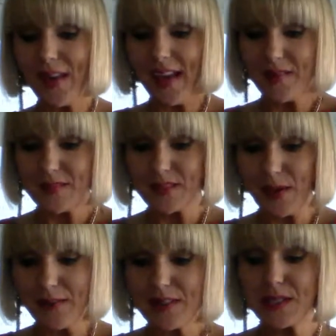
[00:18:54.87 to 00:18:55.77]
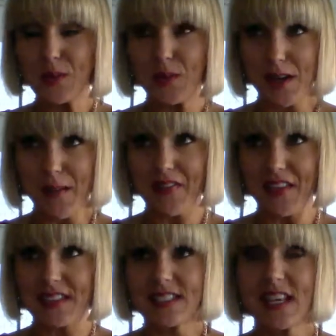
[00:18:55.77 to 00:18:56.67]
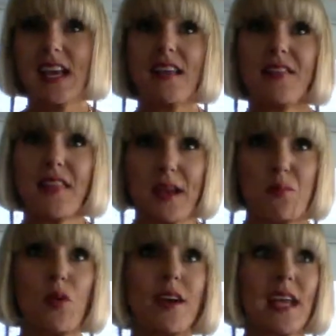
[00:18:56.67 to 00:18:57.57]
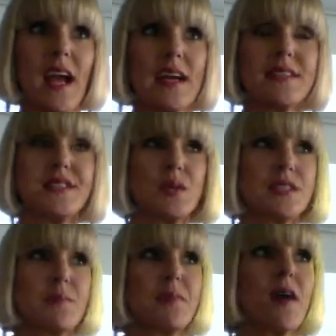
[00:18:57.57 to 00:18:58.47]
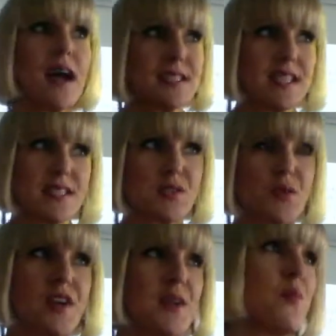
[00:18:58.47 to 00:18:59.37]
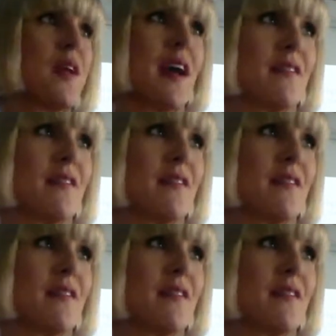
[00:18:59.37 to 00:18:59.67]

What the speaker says: Okay, so I have a story about this that I'm working on. So it's a process story. We